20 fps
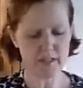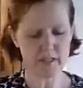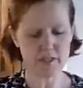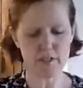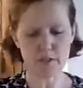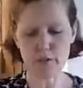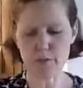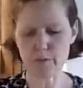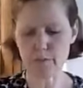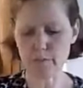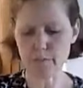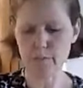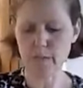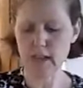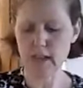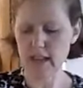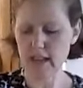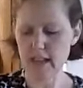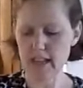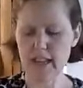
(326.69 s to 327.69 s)
to
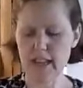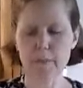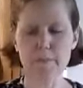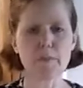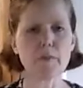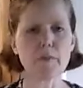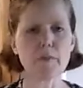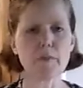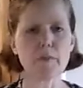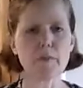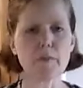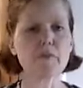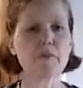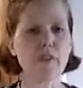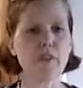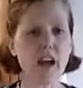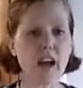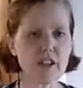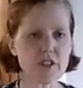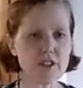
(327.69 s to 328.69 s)
keep them
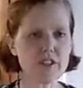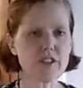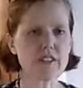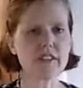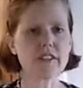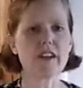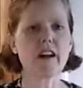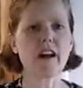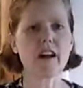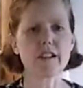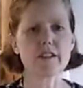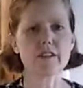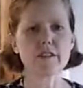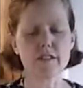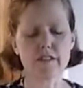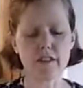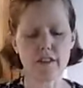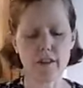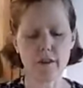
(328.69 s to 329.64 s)
fresh and to not,